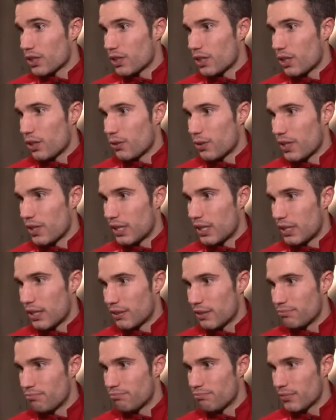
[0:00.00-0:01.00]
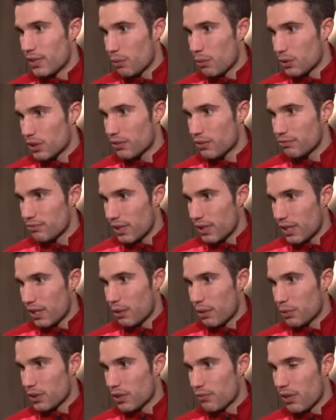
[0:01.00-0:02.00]
So it was
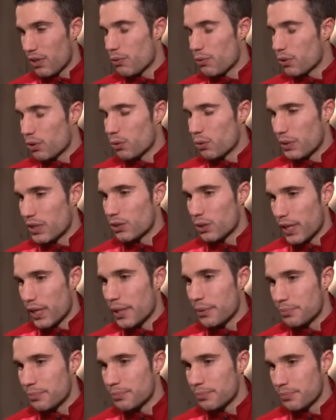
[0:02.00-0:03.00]
a very good win today.